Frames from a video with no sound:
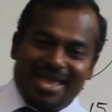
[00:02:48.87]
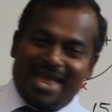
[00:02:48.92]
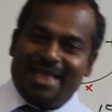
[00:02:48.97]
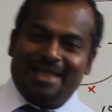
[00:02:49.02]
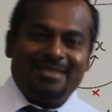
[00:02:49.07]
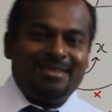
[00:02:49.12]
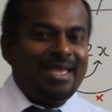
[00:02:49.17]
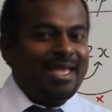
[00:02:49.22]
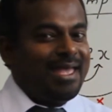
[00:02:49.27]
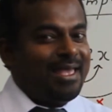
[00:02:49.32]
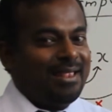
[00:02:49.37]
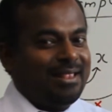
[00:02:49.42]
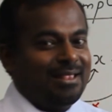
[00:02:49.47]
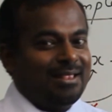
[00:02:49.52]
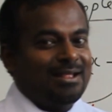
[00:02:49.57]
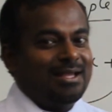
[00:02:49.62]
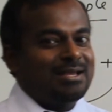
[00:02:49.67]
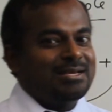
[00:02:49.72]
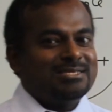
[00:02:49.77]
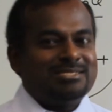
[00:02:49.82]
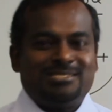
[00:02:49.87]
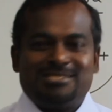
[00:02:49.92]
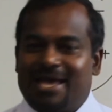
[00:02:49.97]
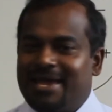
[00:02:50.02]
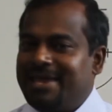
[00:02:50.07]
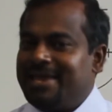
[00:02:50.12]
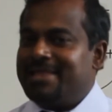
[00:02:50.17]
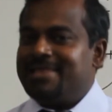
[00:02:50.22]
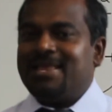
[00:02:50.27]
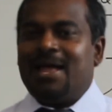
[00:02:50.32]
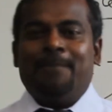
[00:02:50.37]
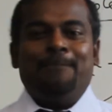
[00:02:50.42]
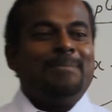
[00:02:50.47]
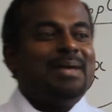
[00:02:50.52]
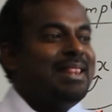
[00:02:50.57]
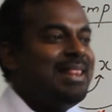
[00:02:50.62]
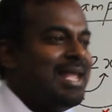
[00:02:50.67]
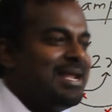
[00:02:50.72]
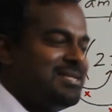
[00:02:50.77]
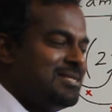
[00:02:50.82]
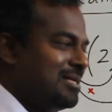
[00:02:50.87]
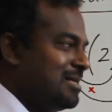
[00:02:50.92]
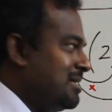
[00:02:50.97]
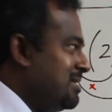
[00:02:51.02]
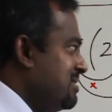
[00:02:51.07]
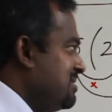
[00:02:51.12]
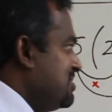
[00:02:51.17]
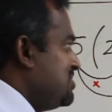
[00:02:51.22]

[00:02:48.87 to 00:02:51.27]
N L, sign, number, letter.